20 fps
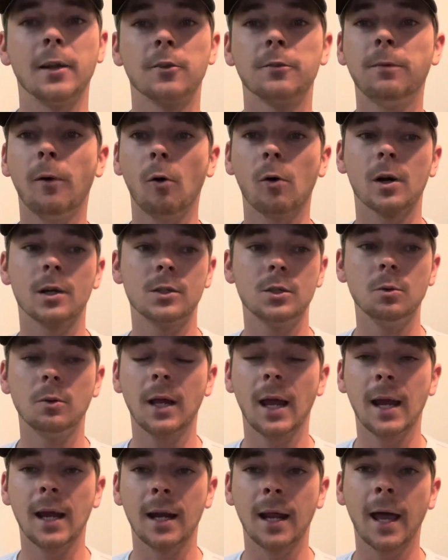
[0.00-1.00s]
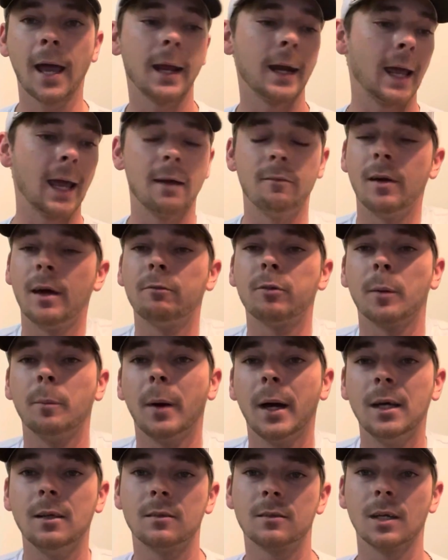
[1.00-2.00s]
as far as you can at and have every
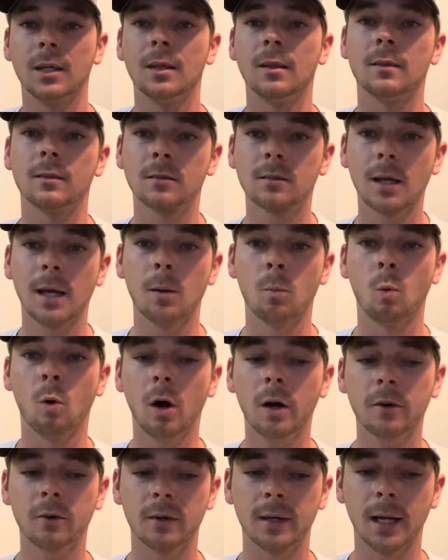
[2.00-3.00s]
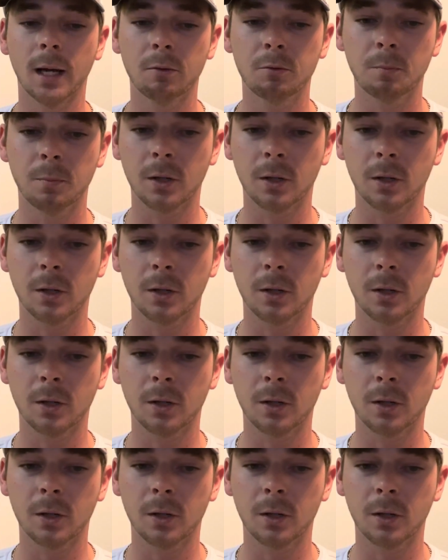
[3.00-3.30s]
bait sitting in the same water depth,